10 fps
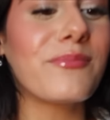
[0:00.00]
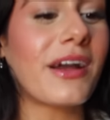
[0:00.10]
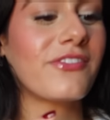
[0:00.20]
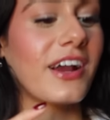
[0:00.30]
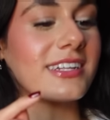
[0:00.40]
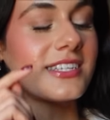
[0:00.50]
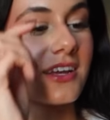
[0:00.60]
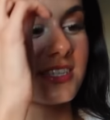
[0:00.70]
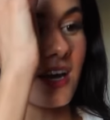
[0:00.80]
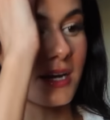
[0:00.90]
my friend
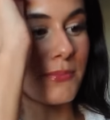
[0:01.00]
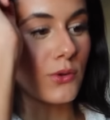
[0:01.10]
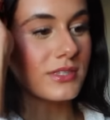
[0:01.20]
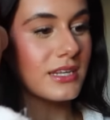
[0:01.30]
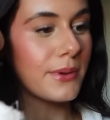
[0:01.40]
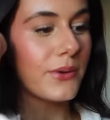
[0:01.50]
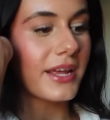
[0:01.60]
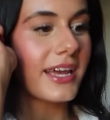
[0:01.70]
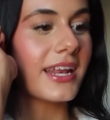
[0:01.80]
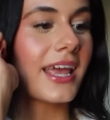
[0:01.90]
Tatiana posted about
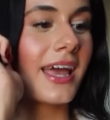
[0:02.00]
it,